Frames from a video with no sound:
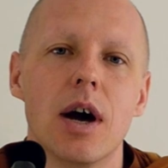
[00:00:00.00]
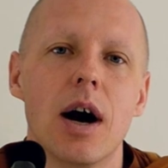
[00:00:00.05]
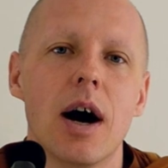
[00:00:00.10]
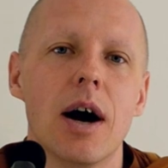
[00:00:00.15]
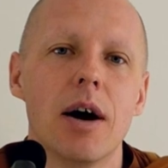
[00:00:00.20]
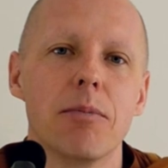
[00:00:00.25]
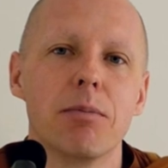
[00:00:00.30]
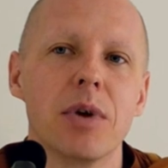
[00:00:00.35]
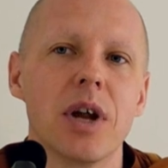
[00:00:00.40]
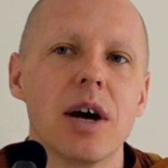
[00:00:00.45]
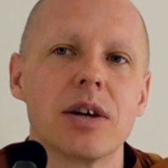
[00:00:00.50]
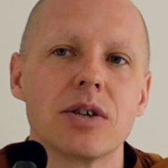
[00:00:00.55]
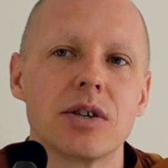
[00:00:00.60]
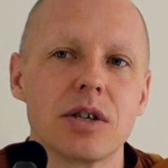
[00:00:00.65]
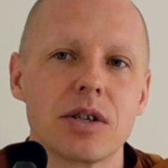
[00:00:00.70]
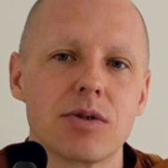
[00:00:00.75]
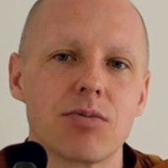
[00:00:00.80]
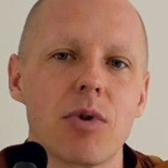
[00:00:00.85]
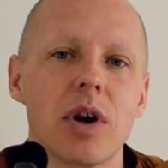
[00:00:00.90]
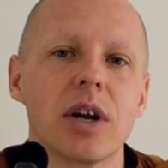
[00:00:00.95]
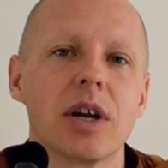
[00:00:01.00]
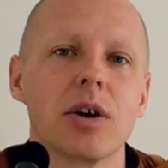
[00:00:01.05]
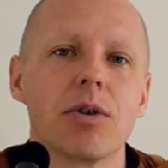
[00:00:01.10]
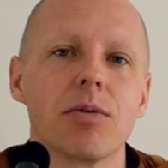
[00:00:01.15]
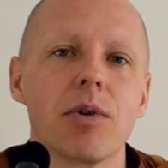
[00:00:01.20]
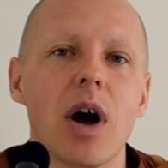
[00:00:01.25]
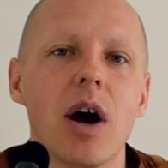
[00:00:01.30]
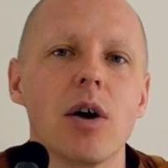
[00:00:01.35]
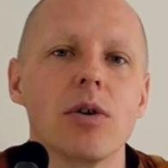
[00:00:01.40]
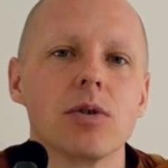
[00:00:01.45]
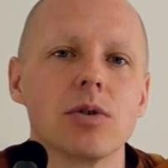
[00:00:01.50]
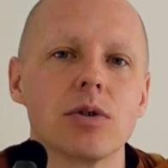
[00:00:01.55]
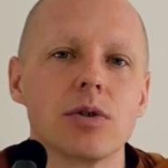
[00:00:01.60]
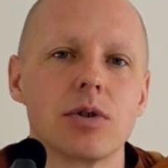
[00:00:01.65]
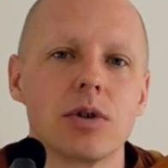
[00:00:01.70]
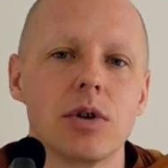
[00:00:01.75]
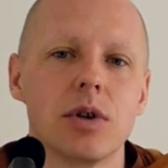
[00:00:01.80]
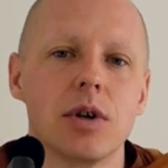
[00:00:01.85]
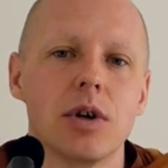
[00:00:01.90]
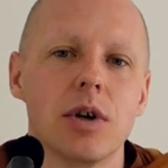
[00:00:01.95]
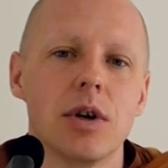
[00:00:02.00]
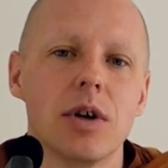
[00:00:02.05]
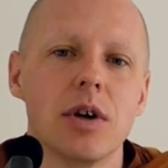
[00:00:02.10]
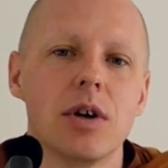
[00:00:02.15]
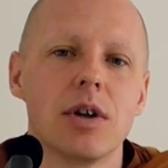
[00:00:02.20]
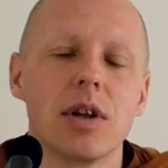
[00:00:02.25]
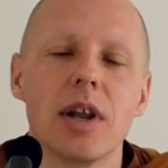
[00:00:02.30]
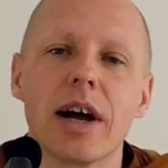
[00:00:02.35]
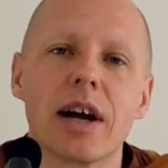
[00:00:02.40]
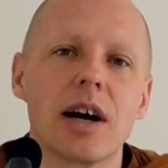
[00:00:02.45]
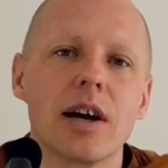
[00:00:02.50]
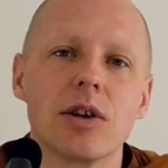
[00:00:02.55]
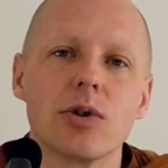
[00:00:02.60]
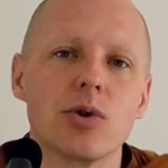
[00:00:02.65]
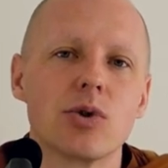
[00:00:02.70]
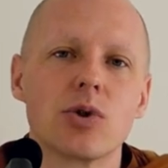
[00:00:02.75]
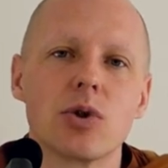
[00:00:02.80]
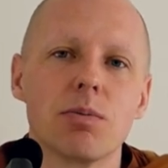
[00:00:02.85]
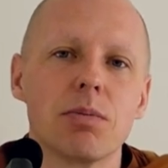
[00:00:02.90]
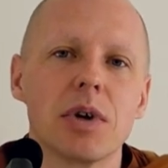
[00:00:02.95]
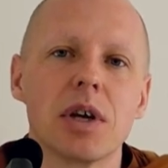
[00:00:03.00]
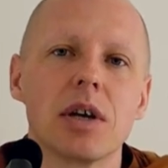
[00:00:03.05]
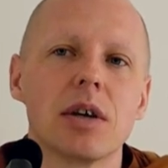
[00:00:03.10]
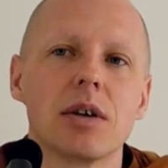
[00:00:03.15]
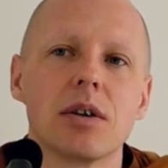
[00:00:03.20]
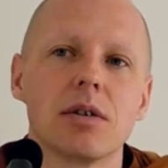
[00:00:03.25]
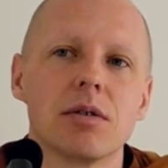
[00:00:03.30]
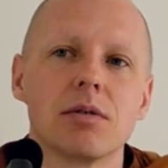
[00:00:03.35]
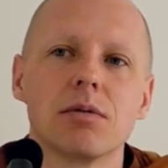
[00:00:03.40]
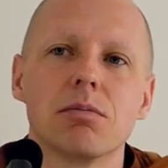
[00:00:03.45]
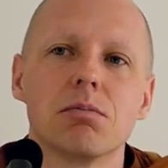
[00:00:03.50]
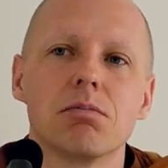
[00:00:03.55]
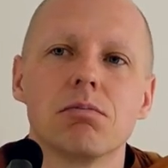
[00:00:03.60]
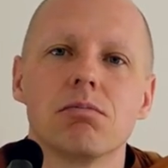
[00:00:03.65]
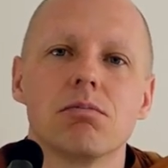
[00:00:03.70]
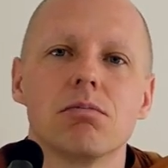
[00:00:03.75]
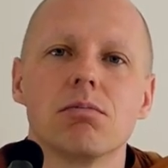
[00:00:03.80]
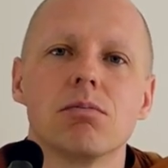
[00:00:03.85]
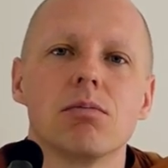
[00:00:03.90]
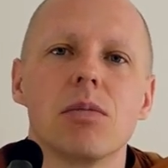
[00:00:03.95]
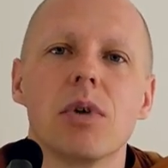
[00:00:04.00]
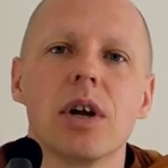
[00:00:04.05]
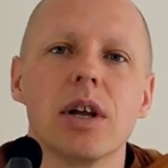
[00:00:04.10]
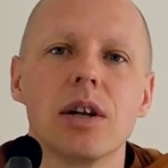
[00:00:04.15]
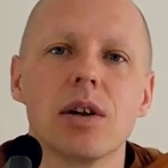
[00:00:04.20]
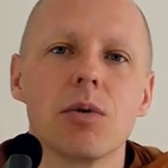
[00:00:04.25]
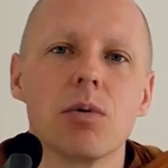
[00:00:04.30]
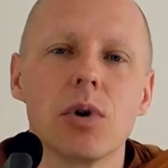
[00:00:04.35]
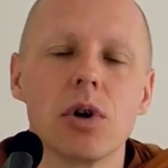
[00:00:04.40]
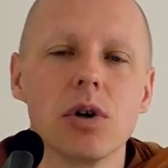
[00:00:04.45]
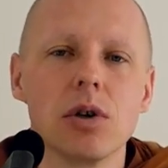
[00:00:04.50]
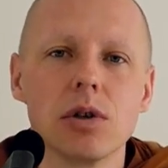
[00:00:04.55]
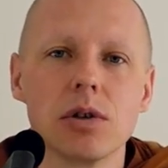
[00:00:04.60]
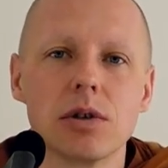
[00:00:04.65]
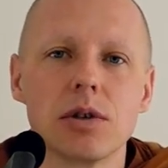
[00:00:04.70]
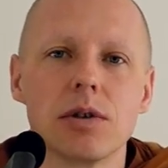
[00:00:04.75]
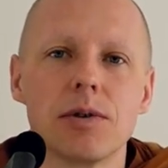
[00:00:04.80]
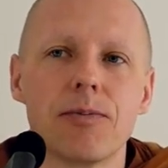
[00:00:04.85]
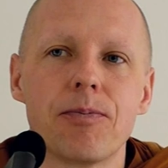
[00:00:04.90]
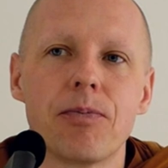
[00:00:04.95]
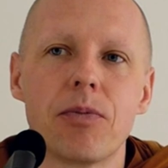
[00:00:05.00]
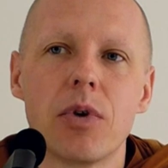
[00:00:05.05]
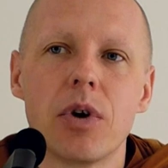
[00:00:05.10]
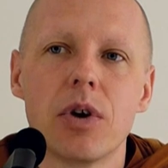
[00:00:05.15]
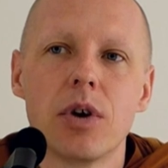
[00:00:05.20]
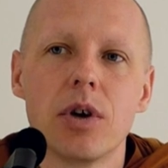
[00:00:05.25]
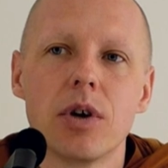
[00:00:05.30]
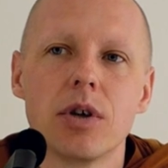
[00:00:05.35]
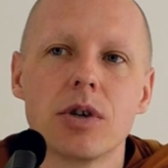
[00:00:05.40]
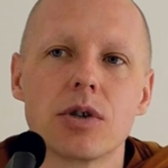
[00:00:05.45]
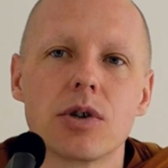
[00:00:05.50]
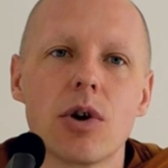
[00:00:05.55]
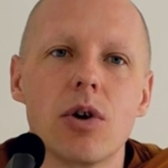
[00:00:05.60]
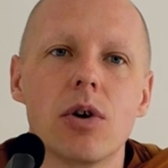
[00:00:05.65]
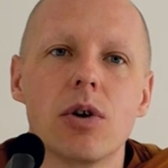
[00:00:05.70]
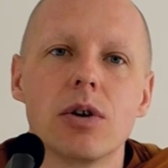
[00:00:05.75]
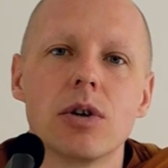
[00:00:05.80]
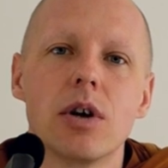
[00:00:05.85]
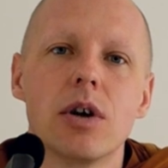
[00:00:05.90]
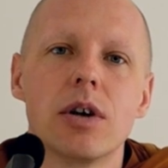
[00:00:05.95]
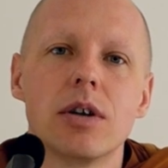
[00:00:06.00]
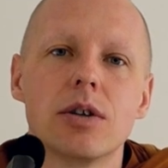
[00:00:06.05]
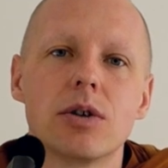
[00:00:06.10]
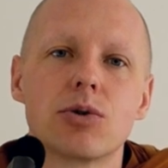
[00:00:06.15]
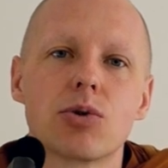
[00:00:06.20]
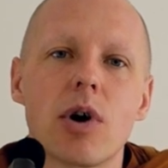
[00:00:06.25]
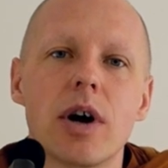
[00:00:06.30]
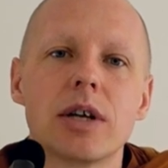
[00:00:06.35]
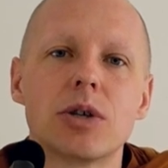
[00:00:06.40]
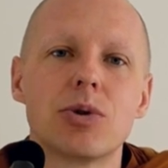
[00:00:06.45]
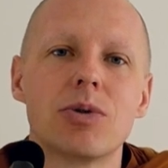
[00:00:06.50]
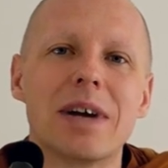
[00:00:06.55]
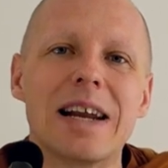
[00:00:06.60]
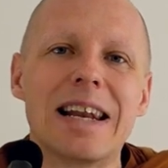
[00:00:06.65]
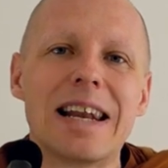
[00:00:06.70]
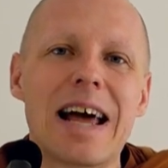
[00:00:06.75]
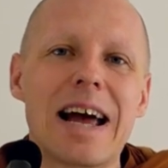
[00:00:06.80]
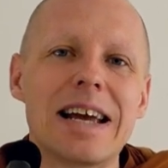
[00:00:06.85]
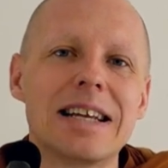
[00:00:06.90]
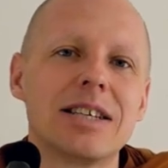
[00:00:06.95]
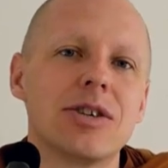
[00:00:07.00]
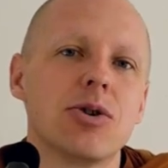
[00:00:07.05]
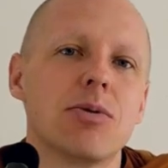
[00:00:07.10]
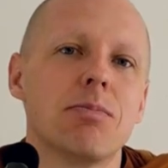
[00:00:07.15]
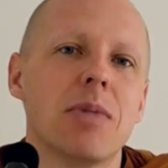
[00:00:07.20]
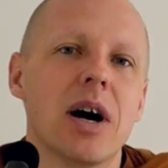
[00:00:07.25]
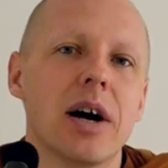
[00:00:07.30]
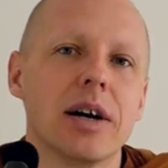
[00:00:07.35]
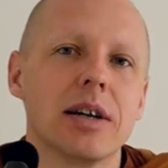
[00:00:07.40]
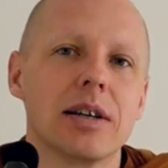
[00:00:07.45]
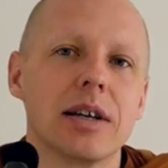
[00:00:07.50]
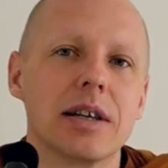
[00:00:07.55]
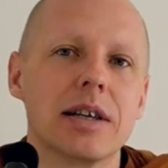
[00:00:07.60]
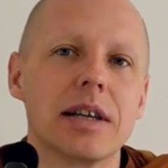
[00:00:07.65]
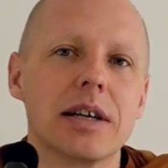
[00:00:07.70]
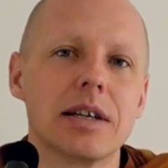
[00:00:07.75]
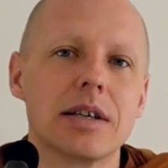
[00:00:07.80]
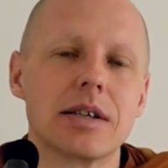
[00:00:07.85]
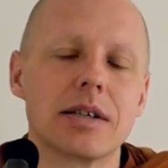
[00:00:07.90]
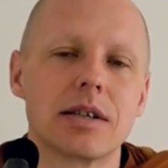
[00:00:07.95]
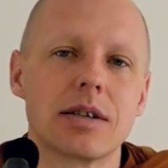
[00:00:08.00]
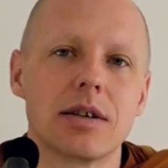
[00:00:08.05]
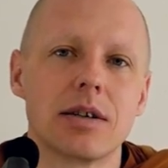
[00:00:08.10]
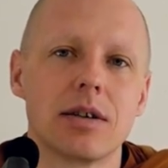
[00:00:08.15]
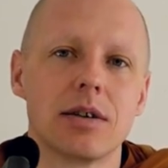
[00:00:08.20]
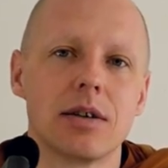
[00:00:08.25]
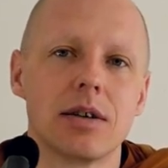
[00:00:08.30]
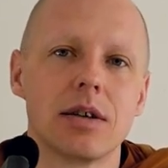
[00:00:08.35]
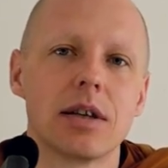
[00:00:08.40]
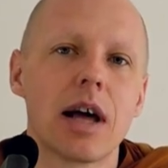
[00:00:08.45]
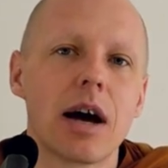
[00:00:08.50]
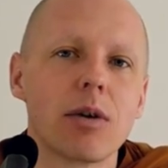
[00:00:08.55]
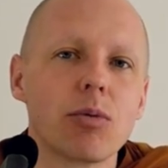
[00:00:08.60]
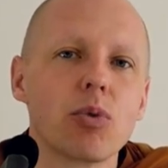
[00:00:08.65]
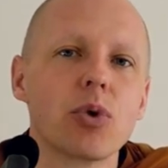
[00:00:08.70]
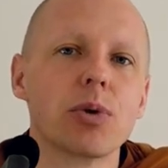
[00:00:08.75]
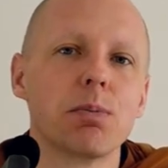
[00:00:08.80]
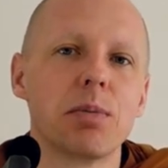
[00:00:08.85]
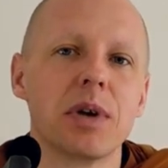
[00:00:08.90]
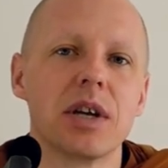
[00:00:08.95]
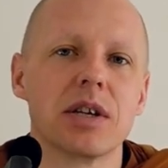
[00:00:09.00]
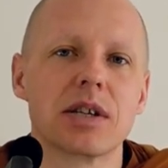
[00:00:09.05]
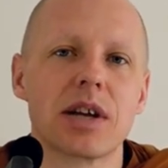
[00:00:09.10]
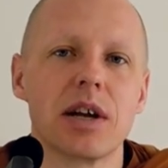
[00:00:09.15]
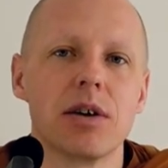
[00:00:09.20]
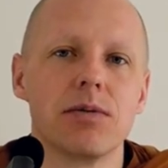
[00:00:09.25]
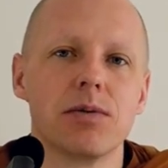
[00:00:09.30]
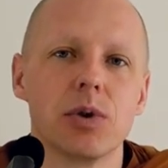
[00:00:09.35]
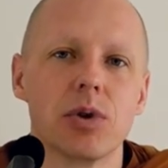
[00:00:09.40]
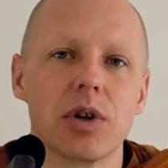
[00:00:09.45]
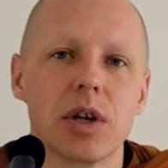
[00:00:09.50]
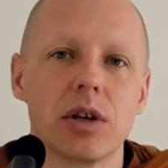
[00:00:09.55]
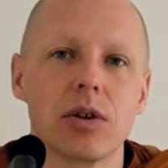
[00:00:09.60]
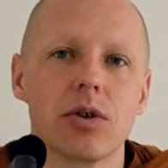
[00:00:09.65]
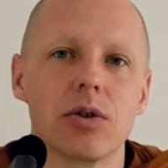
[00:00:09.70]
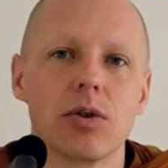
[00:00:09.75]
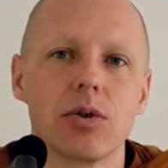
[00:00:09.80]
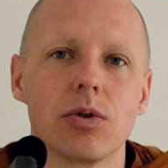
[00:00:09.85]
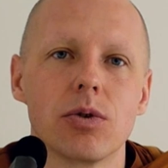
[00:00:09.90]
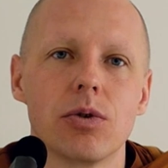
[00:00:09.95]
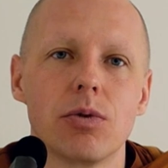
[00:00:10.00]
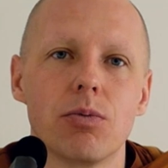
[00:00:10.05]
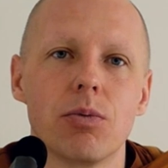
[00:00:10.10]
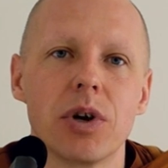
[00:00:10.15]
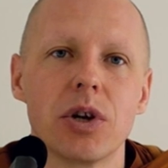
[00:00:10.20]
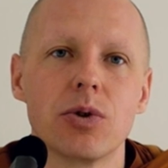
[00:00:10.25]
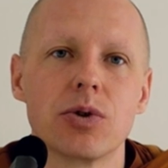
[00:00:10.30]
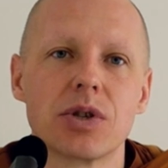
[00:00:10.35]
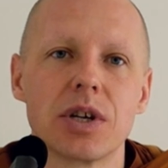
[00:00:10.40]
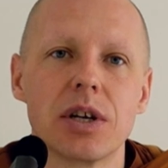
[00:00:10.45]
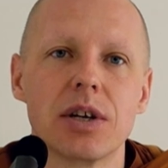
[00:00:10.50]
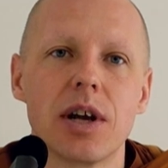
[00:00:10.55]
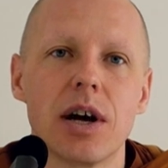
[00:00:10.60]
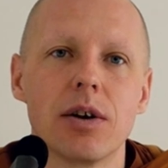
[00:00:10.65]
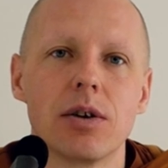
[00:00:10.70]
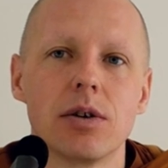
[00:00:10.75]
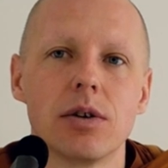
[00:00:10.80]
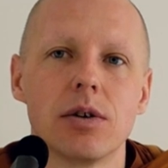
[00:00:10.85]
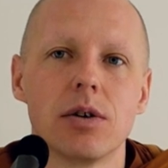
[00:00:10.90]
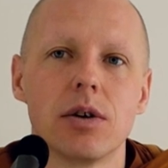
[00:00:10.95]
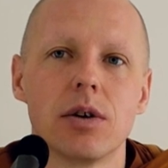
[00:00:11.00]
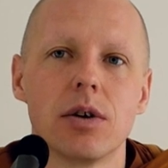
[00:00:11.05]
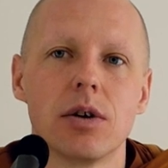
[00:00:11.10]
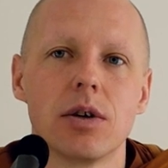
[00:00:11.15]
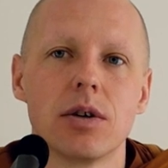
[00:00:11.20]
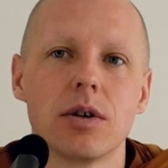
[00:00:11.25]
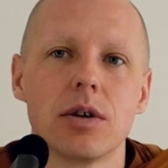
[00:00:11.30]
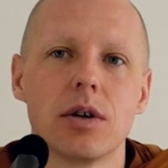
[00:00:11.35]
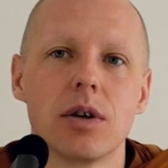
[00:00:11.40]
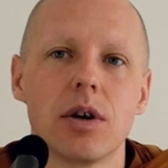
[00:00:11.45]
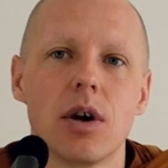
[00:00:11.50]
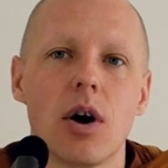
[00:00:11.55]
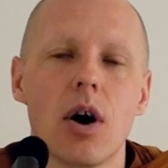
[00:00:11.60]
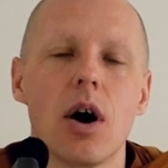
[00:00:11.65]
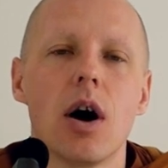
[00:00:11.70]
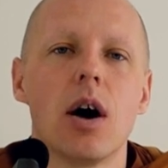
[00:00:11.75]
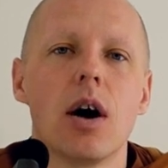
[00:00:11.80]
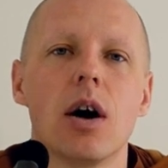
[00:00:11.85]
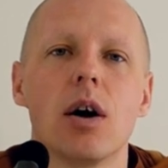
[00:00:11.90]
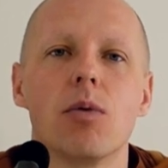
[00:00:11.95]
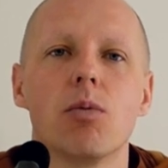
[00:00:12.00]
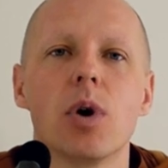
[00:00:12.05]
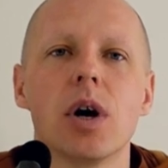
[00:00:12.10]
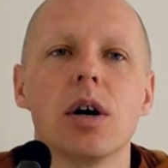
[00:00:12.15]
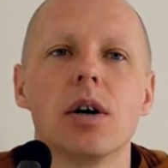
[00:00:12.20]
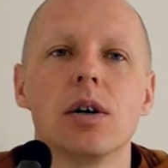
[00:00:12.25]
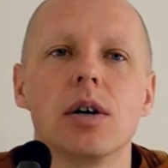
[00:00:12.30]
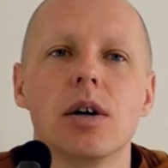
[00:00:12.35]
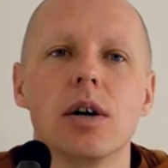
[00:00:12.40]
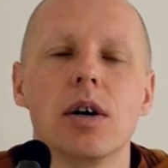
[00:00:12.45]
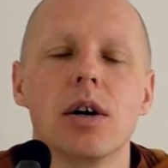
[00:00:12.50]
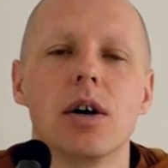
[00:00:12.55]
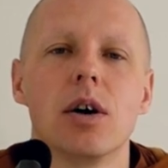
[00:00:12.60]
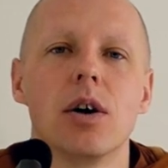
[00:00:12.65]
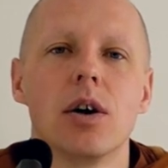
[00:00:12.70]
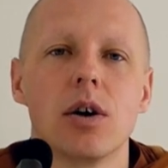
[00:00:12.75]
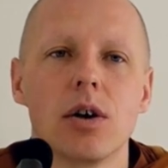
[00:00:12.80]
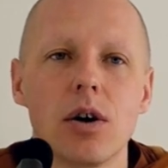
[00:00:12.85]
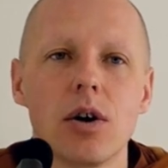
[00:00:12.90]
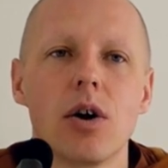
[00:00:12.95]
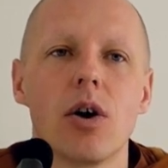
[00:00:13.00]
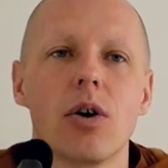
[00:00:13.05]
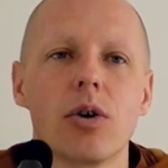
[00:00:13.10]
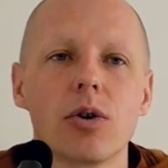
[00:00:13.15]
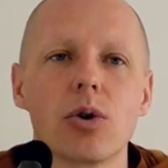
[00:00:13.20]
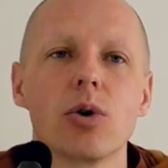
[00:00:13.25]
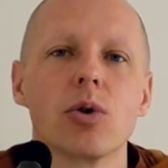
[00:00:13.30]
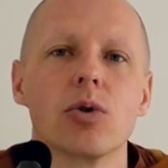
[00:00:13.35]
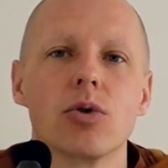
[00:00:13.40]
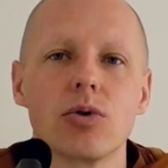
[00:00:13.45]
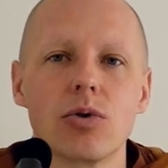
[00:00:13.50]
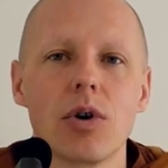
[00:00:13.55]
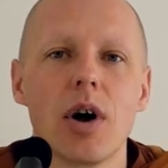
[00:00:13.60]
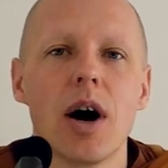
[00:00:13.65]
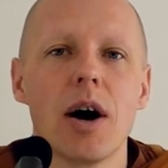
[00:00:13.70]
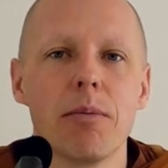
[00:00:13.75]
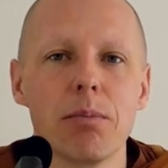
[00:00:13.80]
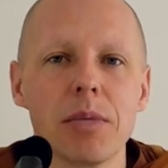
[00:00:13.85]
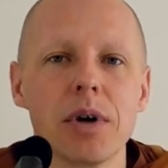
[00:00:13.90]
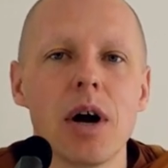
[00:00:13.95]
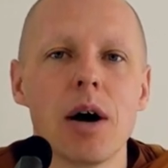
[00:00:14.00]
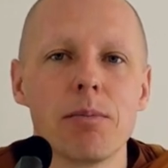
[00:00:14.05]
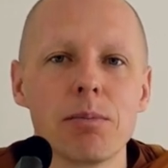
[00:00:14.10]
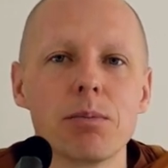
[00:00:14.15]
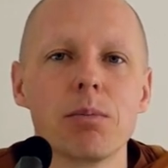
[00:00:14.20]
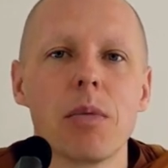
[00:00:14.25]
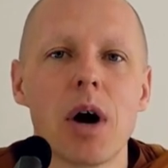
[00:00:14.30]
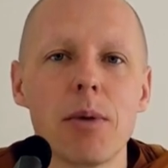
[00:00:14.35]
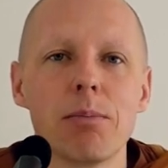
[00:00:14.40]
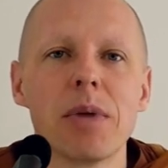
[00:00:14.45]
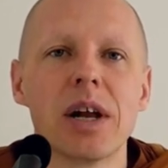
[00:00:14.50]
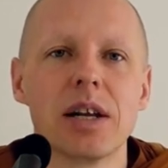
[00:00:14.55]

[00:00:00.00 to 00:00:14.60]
I'm not just running around like I used to be in the world. So try to elate your mind at least. That would be a skillful thing to do when you sit down. Ah well. Oh, good. I'm I'm I'm